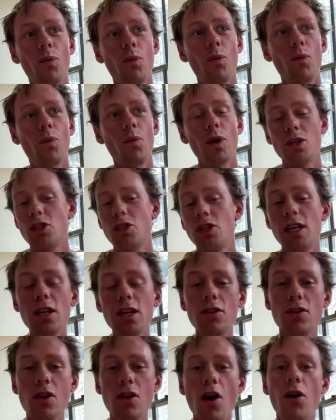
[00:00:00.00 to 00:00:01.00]
what she
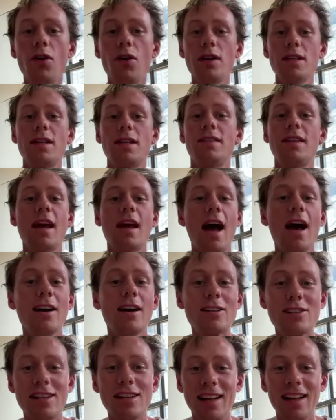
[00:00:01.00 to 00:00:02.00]
didn't know is that they
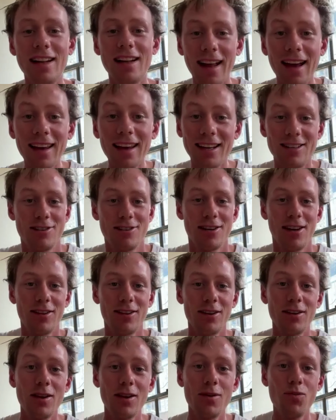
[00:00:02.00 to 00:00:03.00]
actually like each
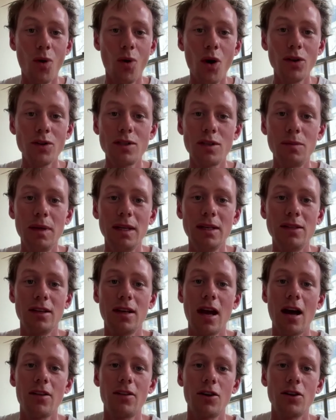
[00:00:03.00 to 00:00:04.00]
other. They want to be together.